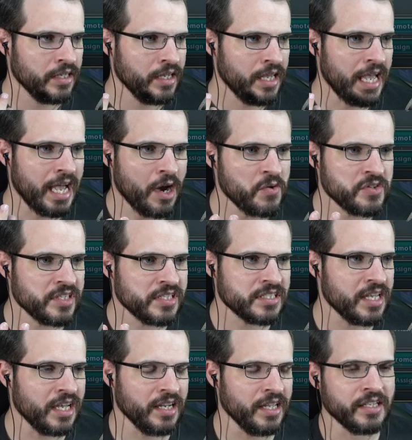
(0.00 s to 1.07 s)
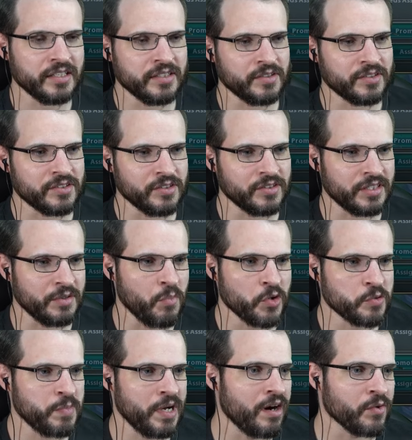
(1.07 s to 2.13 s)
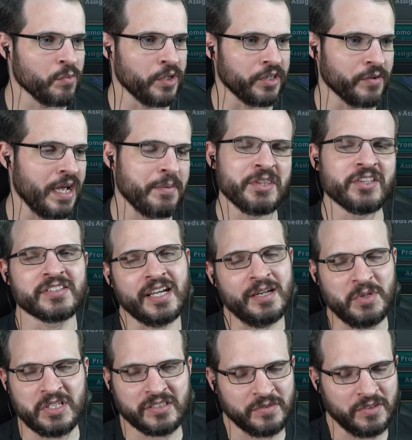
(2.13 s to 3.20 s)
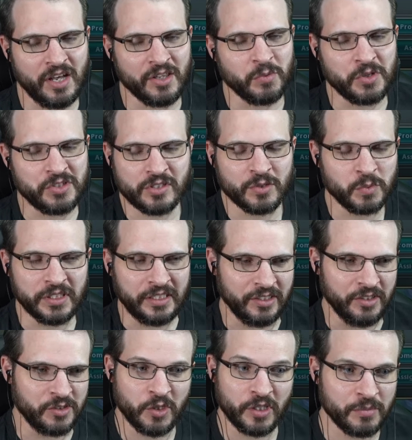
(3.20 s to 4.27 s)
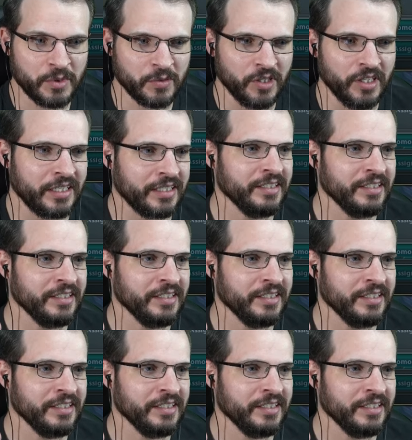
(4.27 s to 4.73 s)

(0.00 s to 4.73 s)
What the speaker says: How is this not like the most powerful one? I mean, there's got to be other ones that are really good. Don't get me wrong.